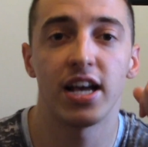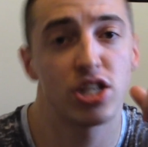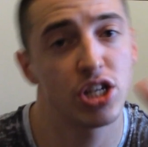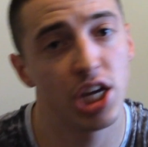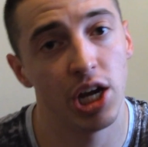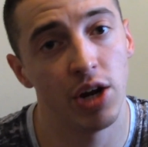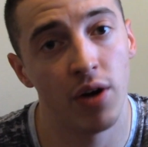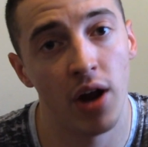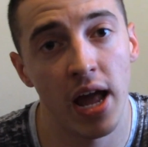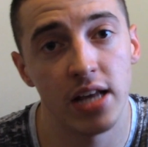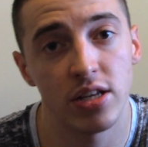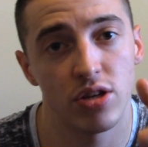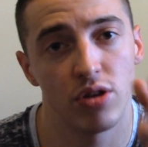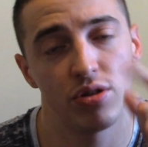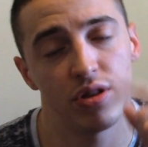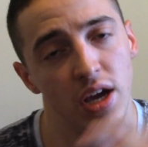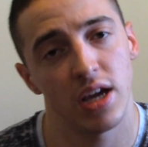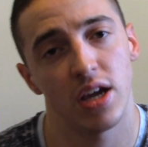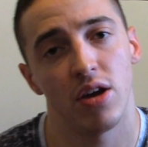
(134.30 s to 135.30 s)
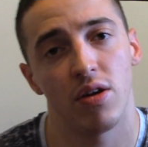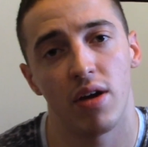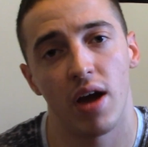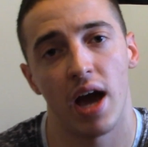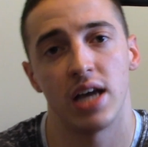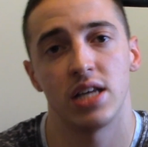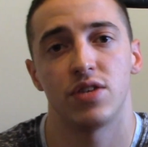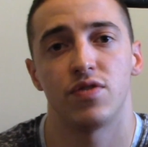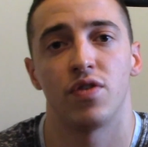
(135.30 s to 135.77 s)
Q&A, so thank you
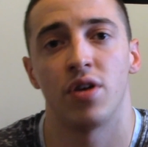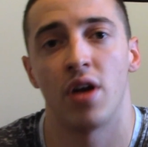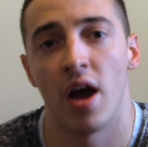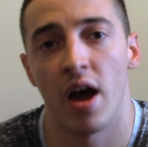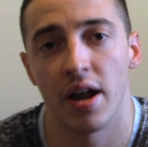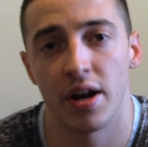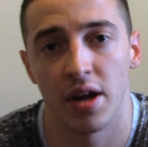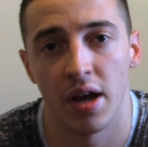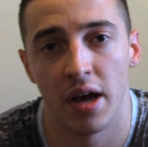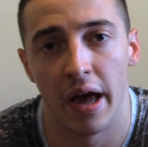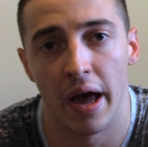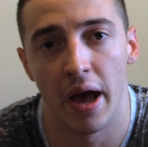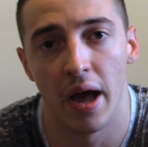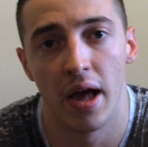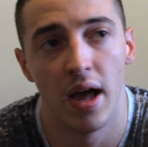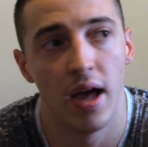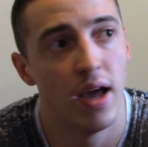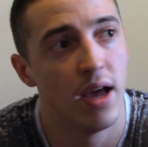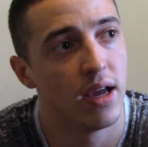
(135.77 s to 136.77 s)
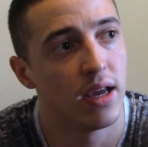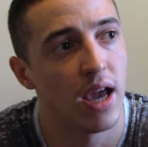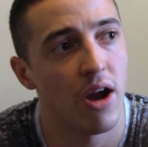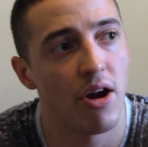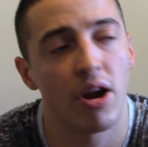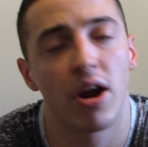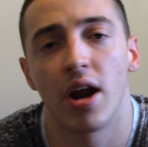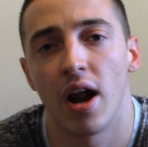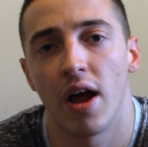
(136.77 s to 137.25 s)
guys for not
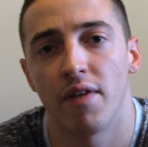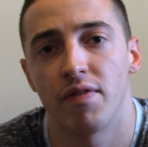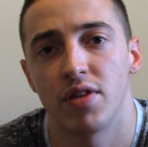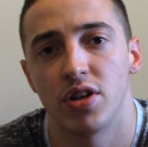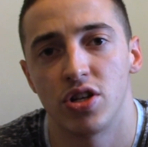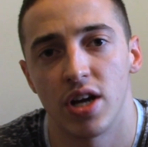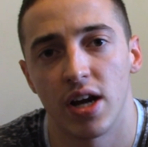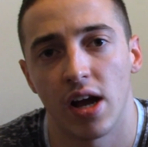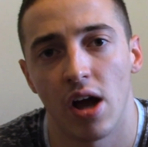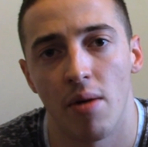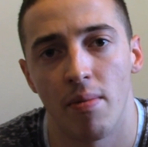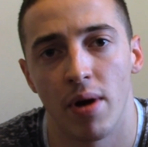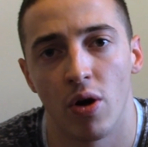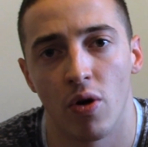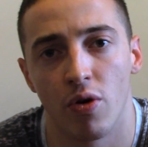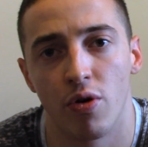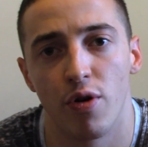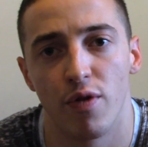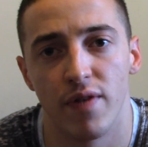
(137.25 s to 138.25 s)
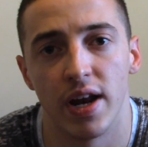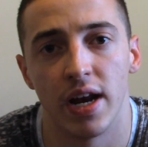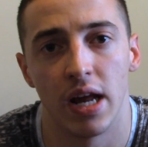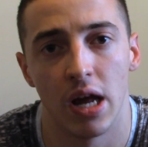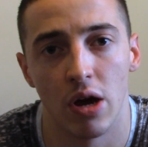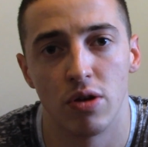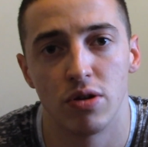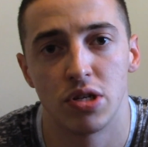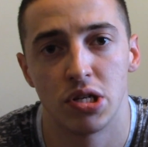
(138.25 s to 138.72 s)
caring enough to check out my older
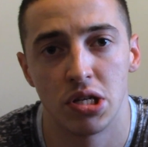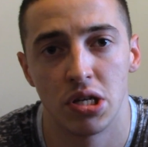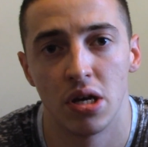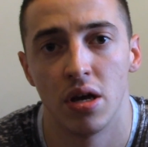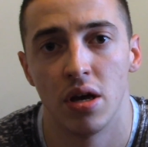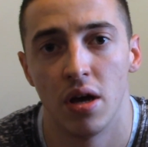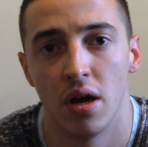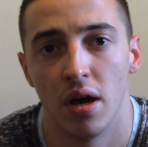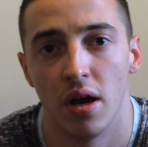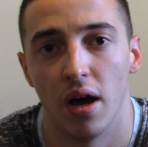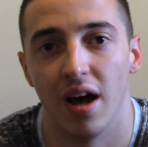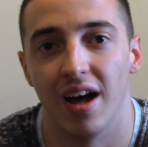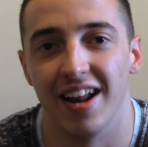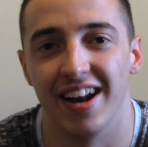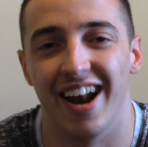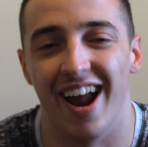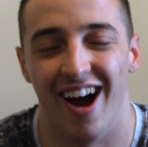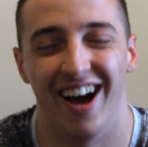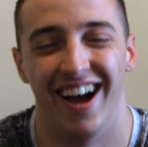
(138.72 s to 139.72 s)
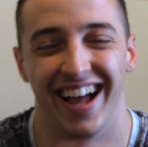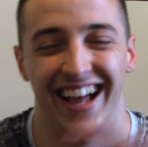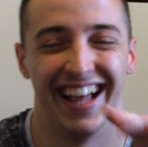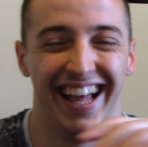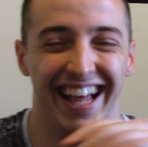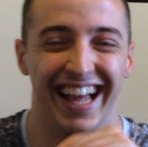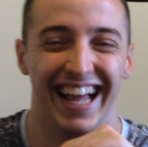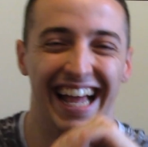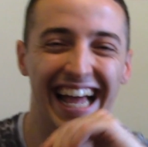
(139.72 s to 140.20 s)
videos. No,
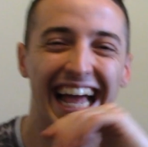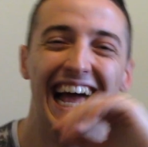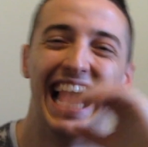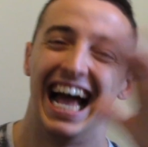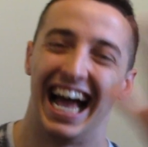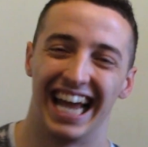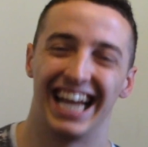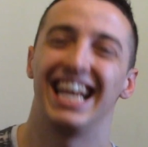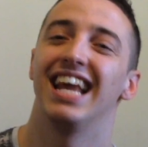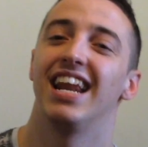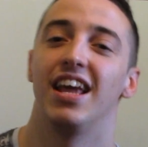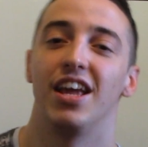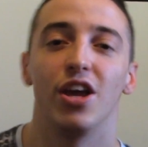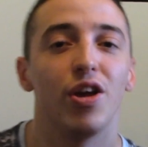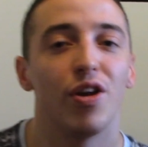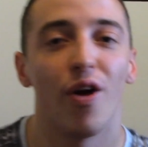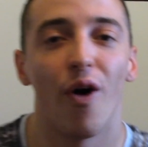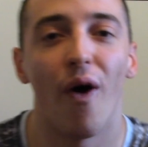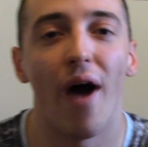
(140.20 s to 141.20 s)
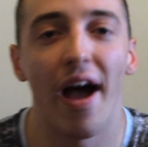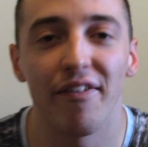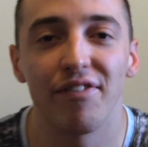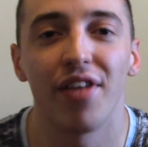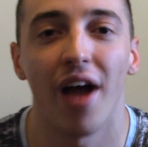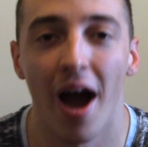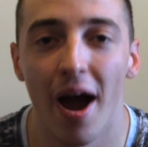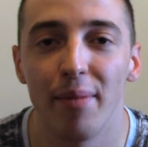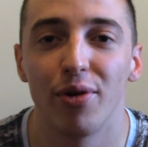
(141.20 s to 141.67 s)
I get it. You don't have
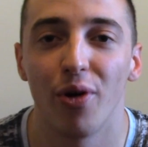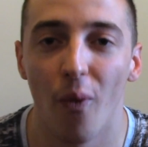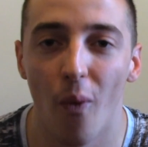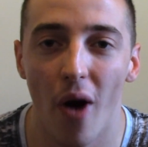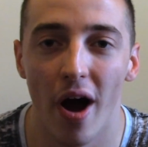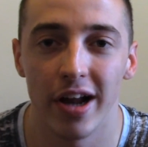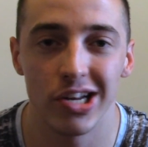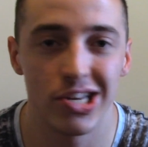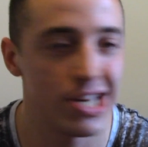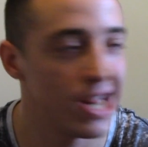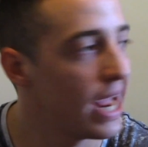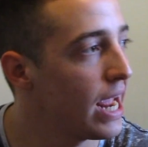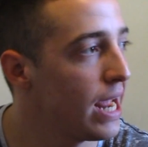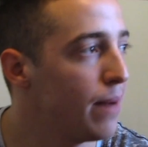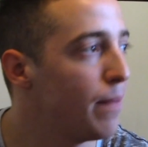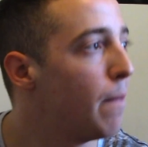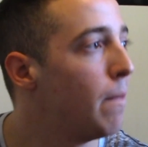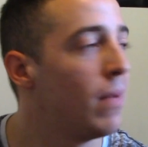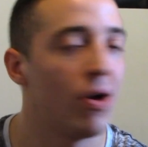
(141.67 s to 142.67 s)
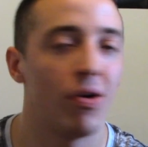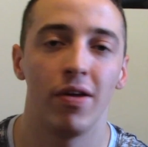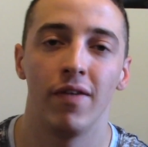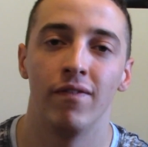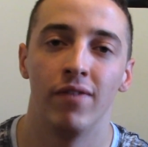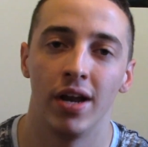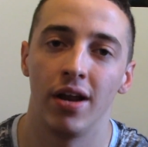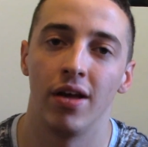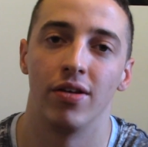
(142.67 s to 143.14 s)
time to watch 8 million
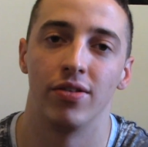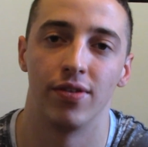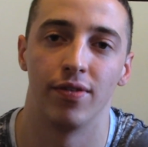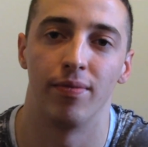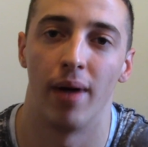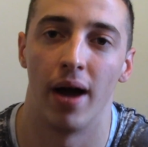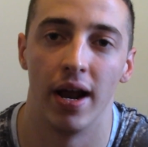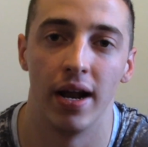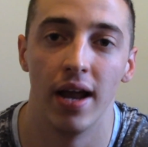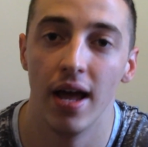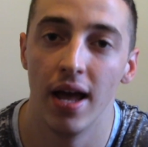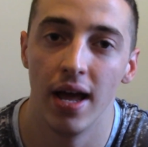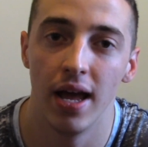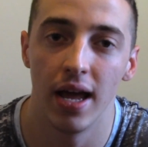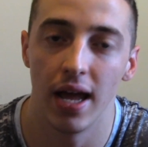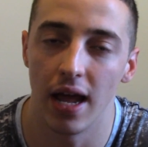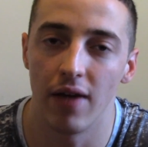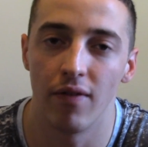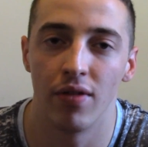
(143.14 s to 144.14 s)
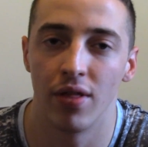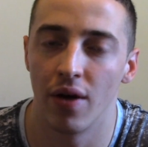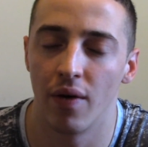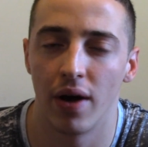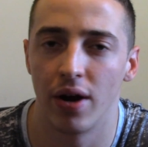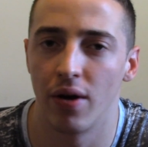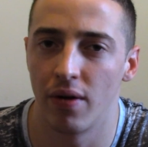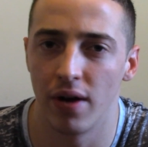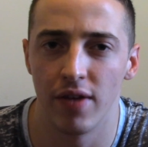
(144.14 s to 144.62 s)
videos of mine, even though I
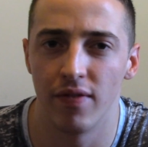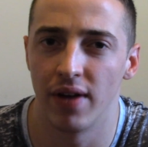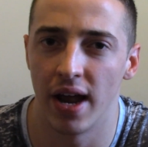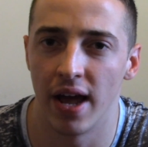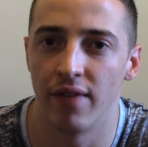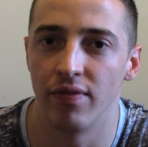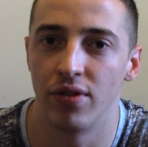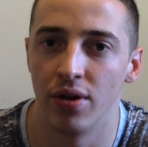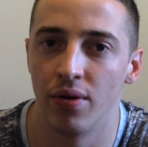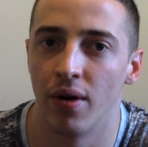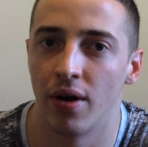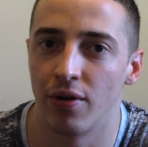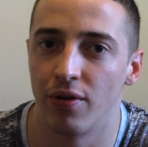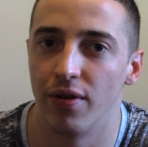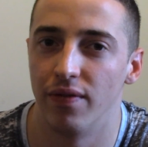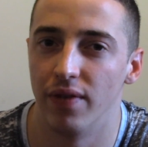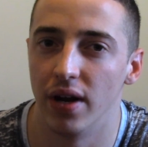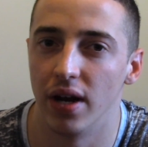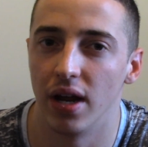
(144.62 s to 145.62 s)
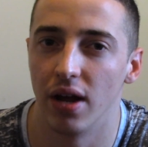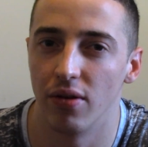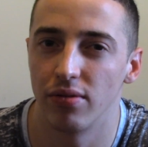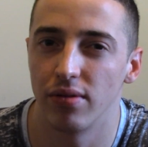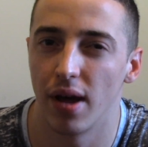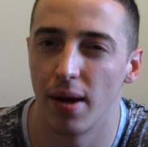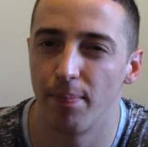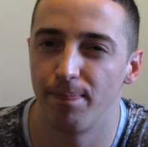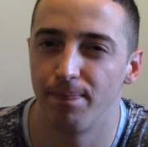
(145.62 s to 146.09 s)
don't even have 200 videos
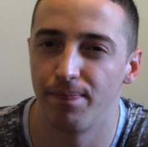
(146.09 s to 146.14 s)
up.